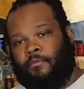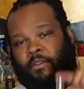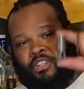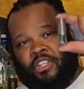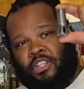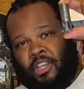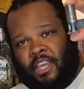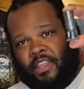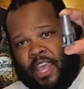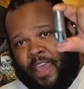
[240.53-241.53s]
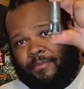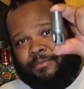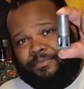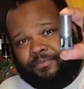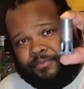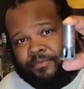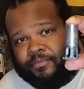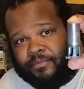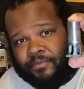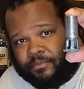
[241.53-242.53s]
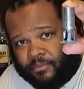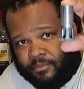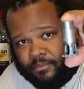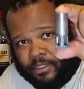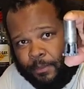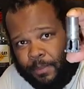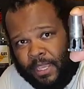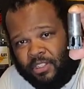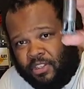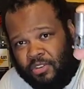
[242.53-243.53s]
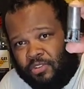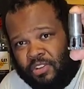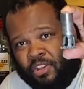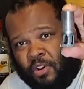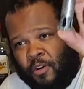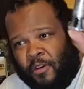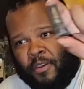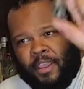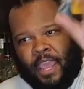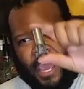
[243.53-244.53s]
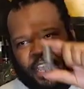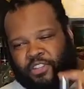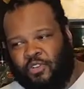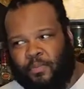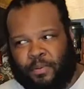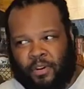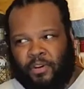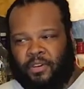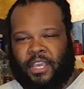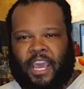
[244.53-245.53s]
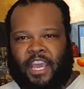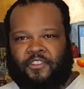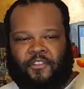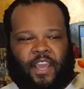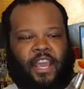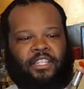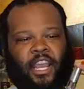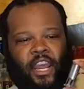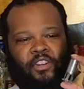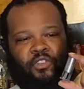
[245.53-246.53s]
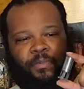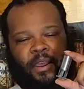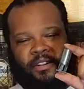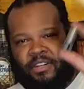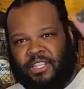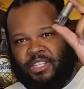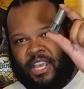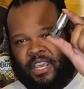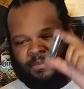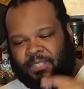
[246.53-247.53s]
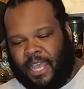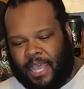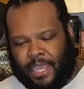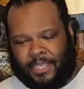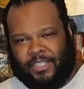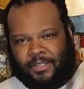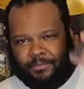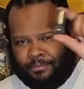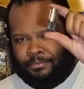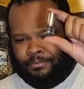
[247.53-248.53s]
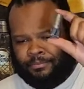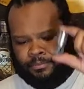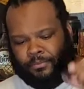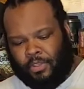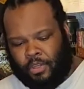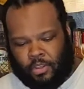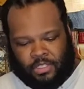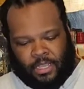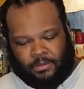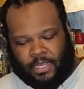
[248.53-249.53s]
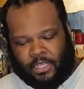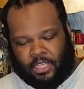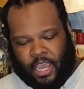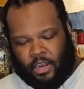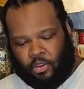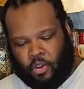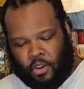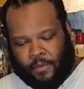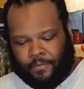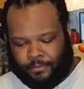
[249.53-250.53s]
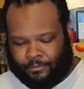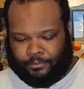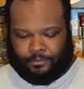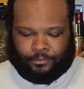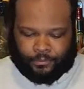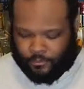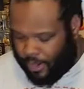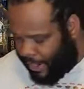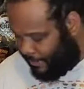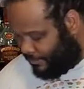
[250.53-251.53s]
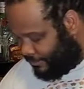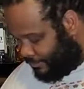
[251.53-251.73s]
But just look at that. Piston. Usually your A2 bird cage flash hiders are about in this same size, you know, same size category, right?